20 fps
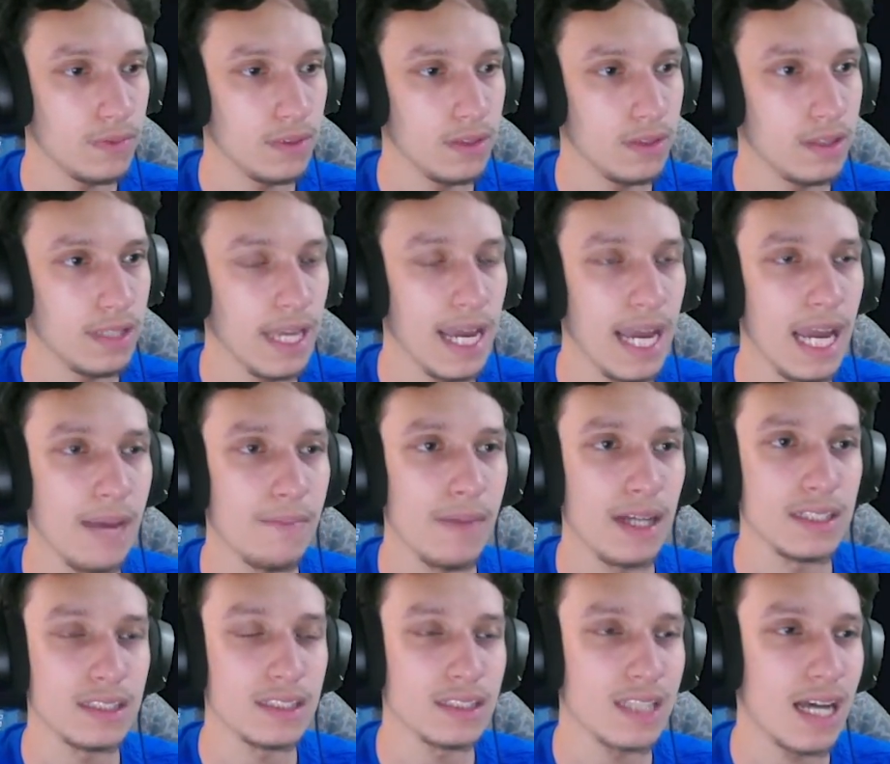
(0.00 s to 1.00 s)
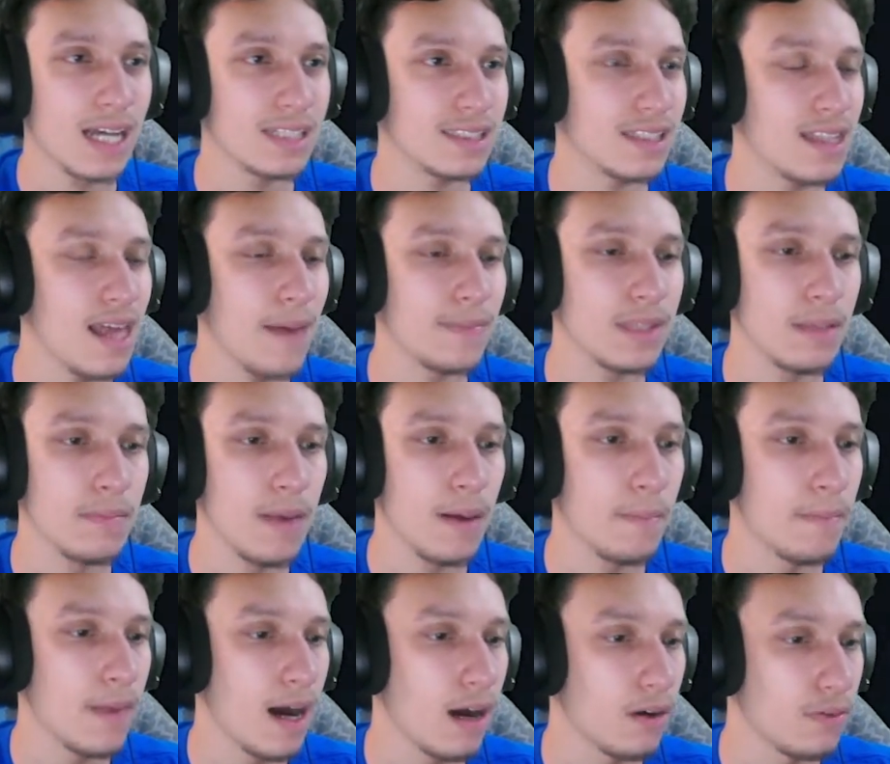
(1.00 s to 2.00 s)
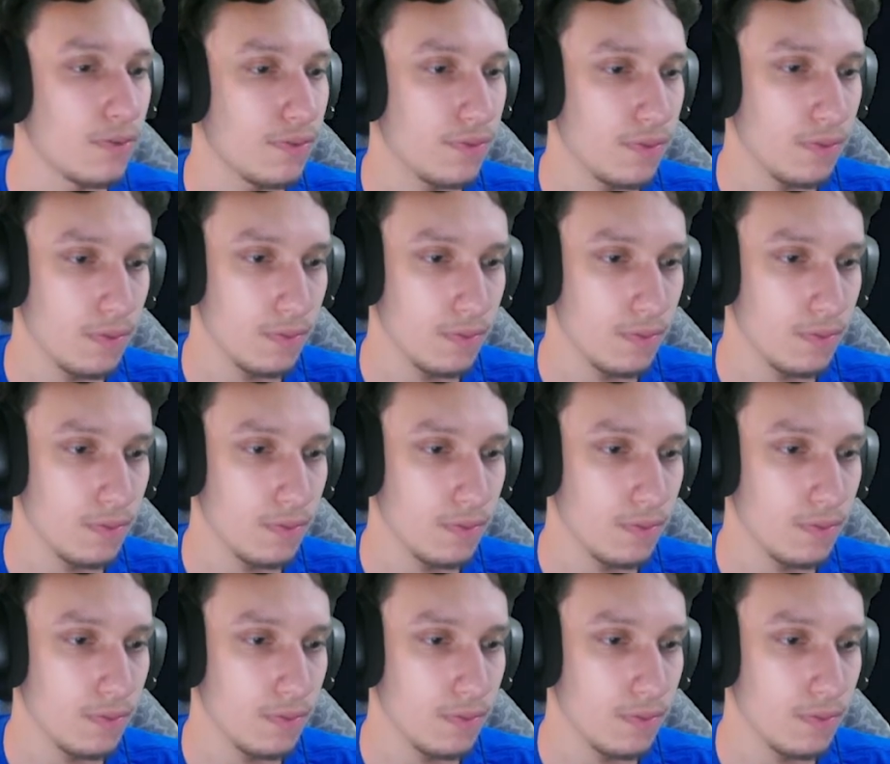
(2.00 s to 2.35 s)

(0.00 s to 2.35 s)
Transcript: Damn, I just got slapped in my mouth.